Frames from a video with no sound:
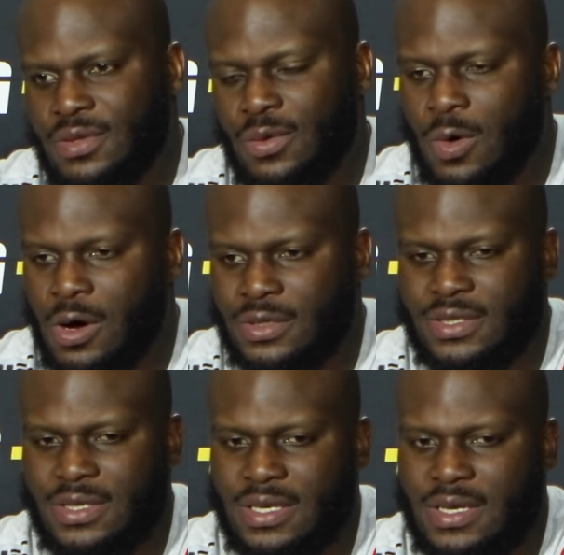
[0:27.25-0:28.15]
the walk
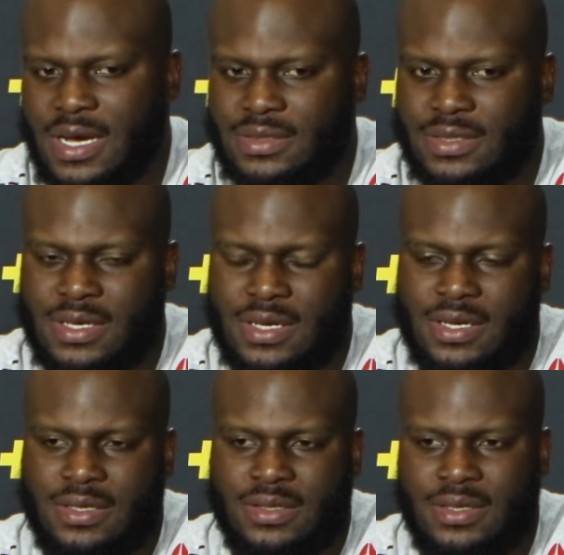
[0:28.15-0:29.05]
to the
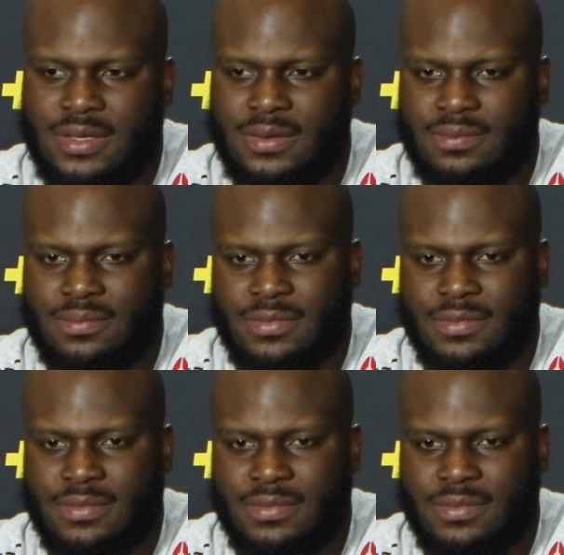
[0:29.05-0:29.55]
octagon,